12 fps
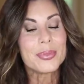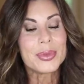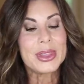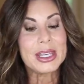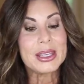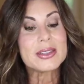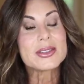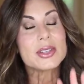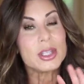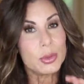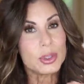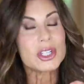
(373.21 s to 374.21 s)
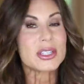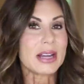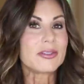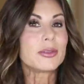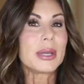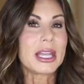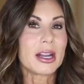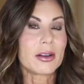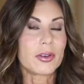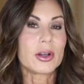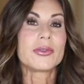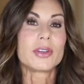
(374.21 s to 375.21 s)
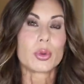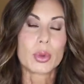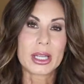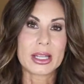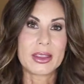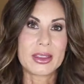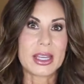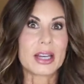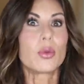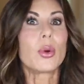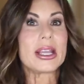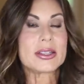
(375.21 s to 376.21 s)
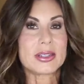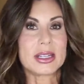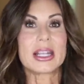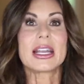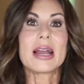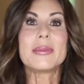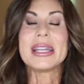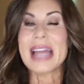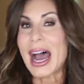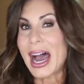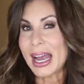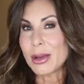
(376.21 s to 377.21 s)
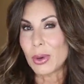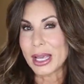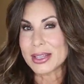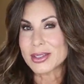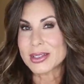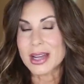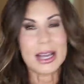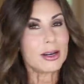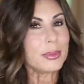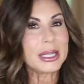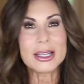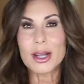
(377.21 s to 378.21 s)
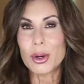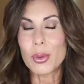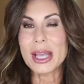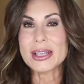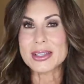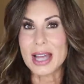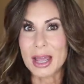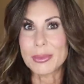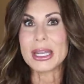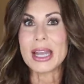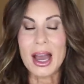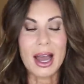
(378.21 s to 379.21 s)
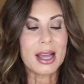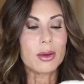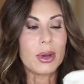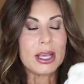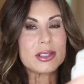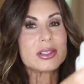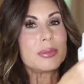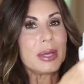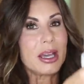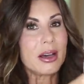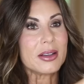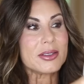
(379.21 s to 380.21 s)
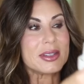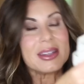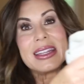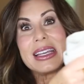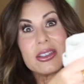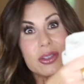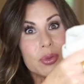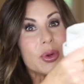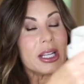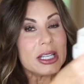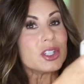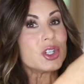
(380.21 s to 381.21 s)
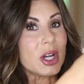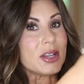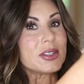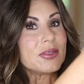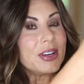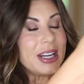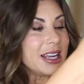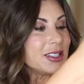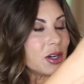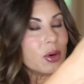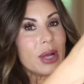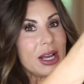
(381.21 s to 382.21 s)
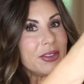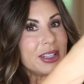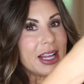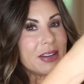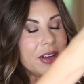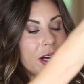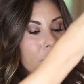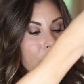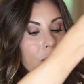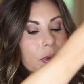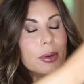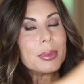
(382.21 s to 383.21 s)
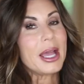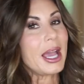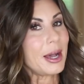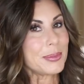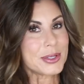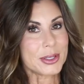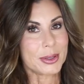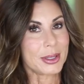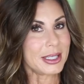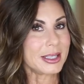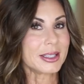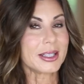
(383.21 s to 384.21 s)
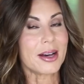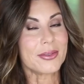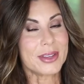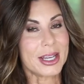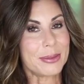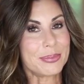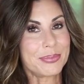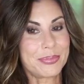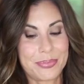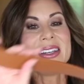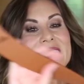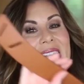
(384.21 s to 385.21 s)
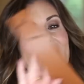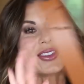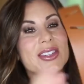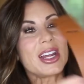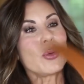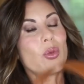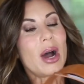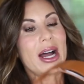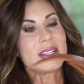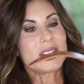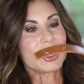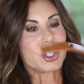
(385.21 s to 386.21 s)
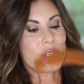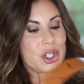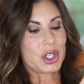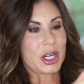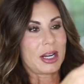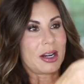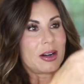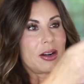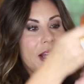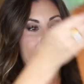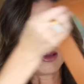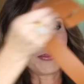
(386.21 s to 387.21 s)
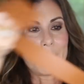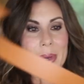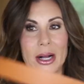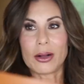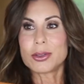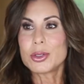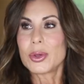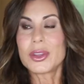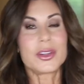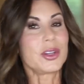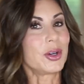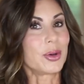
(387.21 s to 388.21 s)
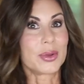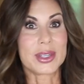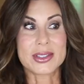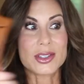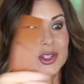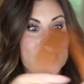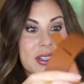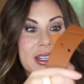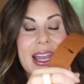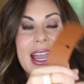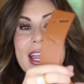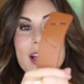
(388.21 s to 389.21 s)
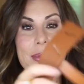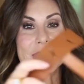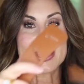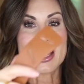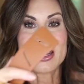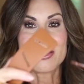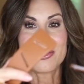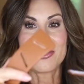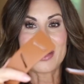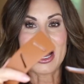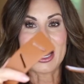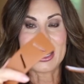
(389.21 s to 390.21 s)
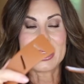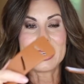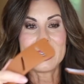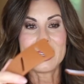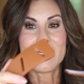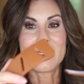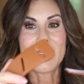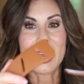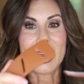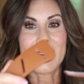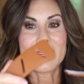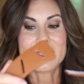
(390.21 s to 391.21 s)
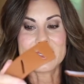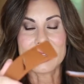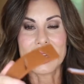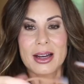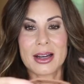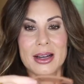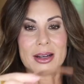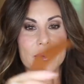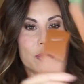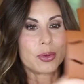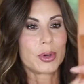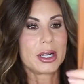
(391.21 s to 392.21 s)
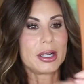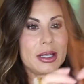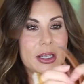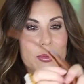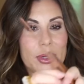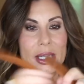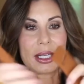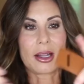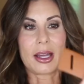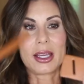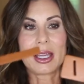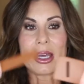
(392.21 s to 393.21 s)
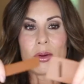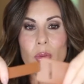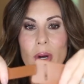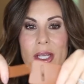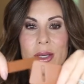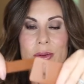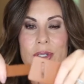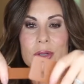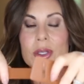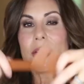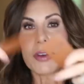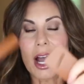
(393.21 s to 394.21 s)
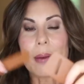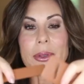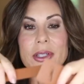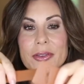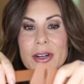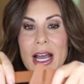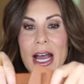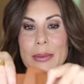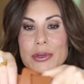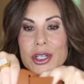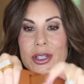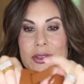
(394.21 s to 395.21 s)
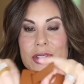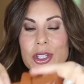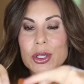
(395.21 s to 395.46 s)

These, you would just have to be careful if you're really thick-waisted, and I mean high waist. I don't mean low waist, I mean high waist, because these really just fit. I don't have a lot of elbow room, but absolutely love them. Next, I want to share a belt with you. This is just an Amazon find that really, really like, and what you do, you have a couple different options.